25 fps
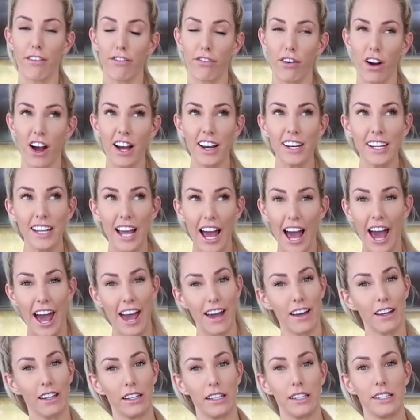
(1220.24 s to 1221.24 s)
I find
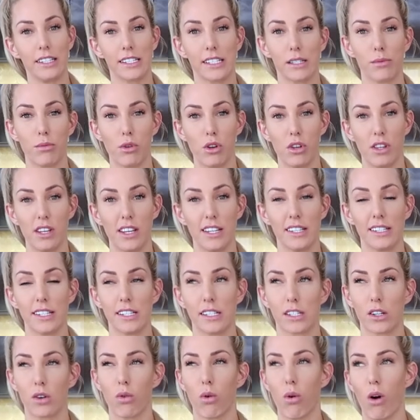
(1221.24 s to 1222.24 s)
kale in smoothies
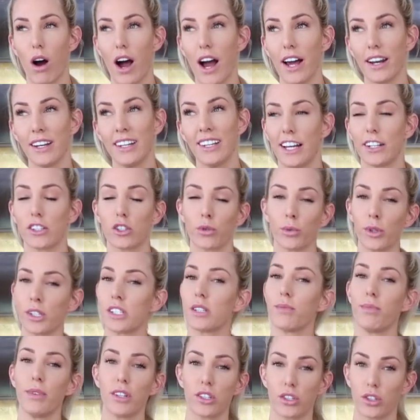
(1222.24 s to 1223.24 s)
is quite, it's
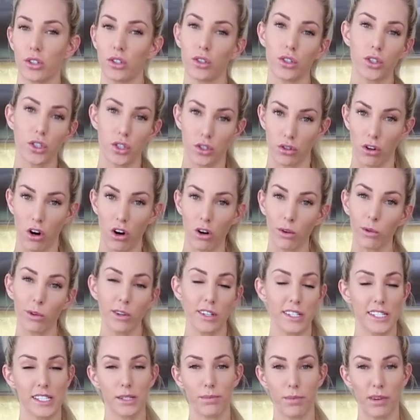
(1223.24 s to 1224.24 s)
almost a bit too strong,
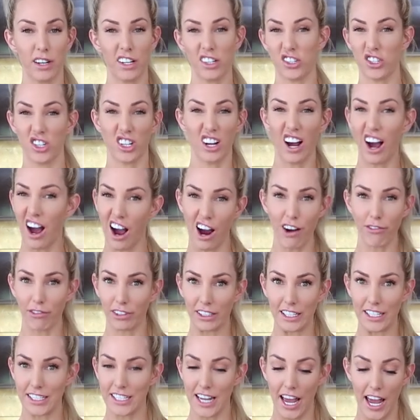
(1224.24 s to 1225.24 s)
whereas spinach you can't
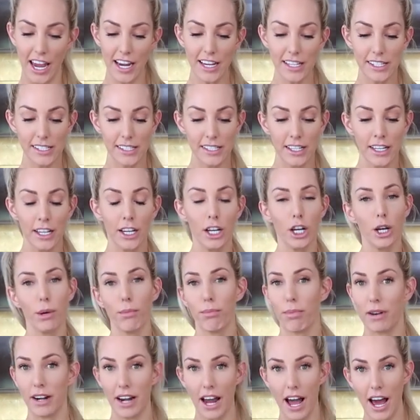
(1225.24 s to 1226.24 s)
really taste.
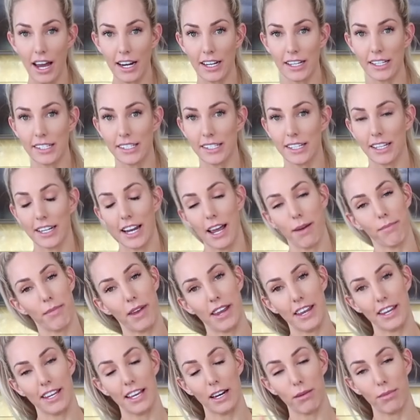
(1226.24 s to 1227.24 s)
Banana is
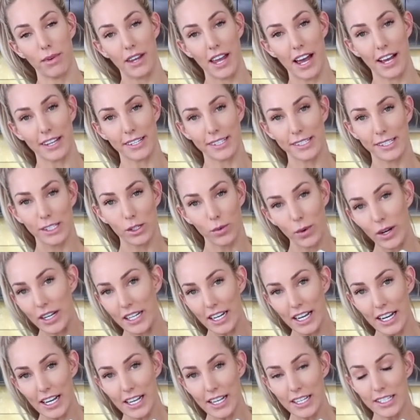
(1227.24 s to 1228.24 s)
gonna be our
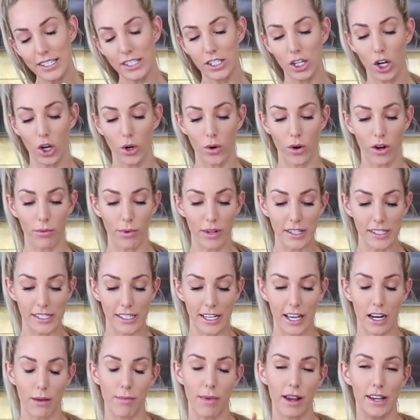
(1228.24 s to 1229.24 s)
sweetener. So once
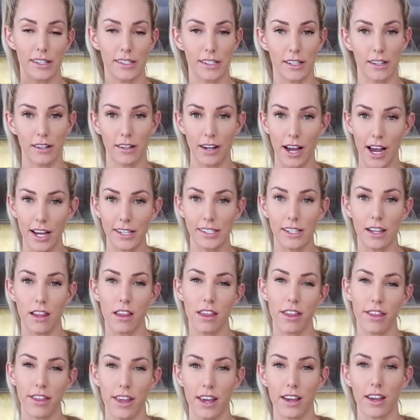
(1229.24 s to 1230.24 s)
again, it makes it nice and
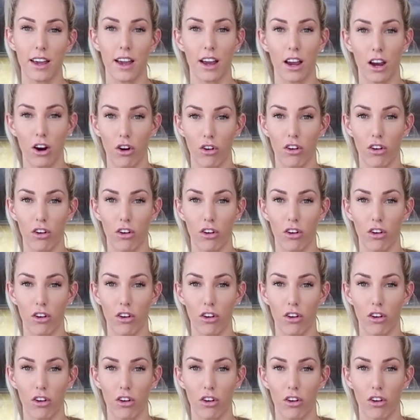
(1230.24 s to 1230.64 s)
thick and